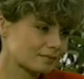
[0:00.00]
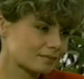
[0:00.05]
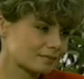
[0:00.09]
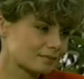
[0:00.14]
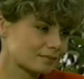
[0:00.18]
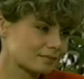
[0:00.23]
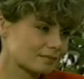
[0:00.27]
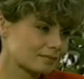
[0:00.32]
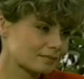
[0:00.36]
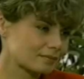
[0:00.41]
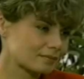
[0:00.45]

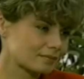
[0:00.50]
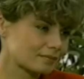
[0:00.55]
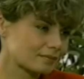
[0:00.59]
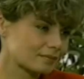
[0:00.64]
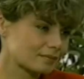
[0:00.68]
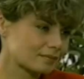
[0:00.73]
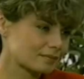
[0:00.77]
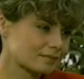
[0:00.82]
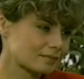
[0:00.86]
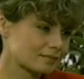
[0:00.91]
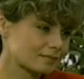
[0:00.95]
in the long
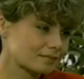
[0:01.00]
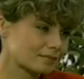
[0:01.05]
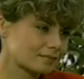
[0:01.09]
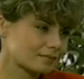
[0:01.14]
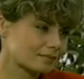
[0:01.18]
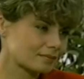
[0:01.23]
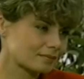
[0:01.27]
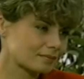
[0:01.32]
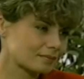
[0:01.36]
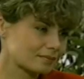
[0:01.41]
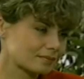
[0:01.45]
run, when
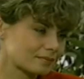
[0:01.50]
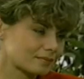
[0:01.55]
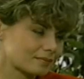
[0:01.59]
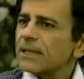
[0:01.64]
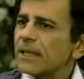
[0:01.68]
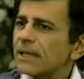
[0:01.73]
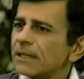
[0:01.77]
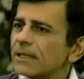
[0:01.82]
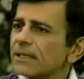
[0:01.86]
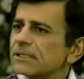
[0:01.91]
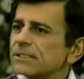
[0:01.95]
people say
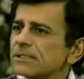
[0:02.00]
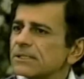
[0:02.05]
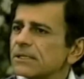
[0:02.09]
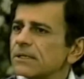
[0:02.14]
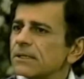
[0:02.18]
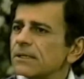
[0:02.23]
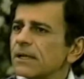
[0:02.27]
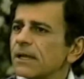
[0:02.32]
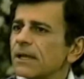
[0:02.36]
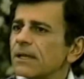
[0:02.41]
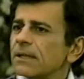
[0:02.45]
they
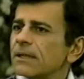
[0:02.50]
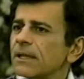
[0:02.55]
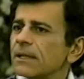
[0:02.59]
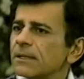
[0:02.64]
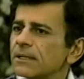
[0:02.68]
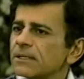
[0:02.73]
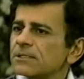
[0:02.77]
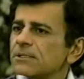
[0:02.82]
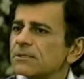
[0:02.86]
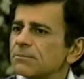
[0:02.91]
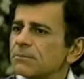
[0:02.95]
listen, and they
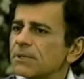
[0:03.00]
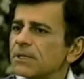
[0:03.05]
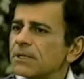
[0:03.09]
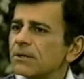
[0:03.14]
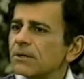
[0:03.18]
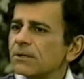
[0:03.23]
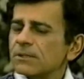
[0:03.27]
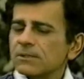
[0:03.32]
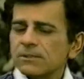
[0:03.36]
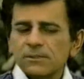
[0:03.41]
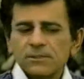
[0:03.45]
listen
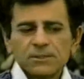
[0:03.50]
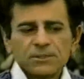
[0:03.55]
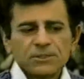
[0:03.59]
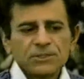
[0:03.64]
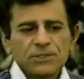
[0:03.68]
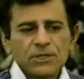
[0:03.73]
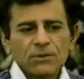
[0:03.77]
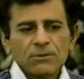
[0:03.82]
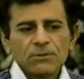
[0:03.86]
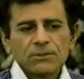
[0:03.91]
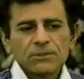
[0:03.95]
because the
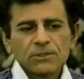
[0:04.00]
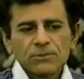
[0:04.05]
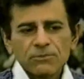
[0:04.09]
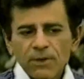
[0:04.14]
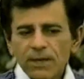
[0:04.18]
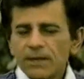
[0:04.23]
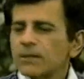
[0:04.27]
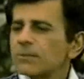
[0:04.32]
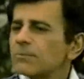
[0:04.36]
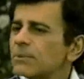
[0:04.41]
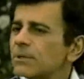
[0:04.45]
show is
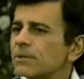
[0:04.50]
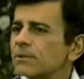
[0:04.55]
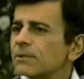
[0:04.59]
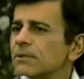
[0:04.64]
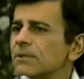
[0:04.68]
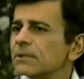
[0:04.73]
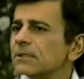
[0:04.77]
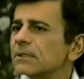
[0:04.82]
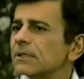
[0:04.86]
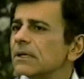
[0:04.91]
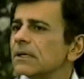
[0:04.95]
credible
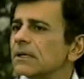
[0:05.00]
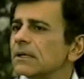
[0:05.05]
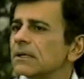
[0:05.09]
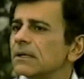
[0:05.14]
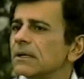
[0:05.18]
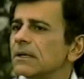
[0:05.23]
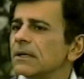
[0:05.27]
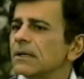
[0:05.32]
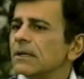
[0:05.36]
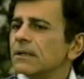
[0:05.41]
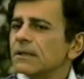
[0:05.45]
and
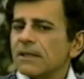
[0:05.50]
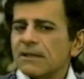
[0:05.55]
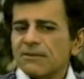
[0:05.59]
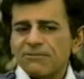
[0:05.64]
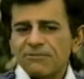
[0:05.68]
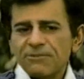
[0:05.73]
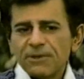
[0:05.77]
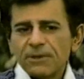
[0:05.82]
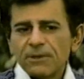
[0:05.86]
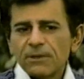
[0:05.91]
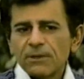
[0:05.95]
they
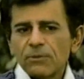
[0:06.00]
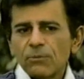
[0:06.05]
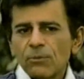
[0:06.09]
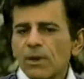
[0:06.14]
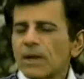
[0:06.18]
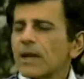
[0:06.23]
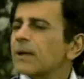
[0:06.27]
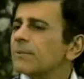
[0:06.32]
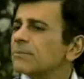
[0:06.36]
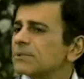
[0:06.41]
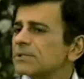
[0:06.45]
feel that
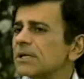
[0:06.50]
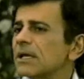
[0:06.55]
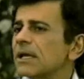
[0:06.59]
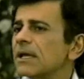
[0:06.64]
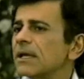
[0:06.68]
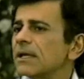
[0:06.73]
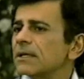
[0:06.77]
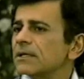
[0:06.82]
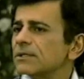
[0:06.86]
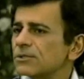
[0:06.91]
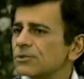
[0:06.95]
what I'm
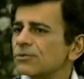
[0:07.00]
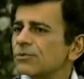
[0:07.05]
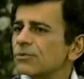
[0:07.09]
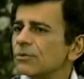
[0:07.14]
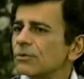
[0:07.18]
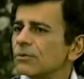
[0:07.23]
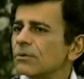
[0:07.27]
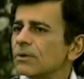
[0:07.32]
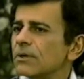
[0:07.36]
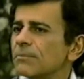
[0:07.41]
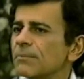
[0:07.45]
saying is
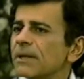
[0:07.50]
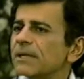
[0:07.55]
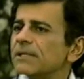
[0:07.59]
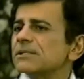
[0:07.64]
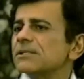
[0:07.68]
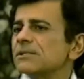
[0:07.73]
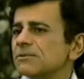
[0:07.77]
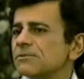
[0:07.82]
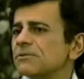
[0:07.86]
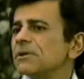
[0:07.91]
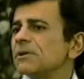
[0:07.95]
true, it
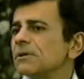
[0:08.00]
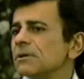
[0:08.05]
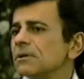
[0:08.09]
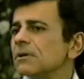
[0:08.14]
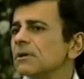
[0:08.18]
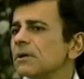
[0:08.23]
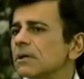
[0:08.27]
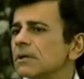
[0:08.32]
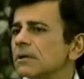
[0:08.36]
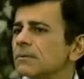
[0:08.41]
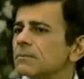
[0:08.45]
makes us feel
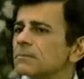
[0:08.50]
good.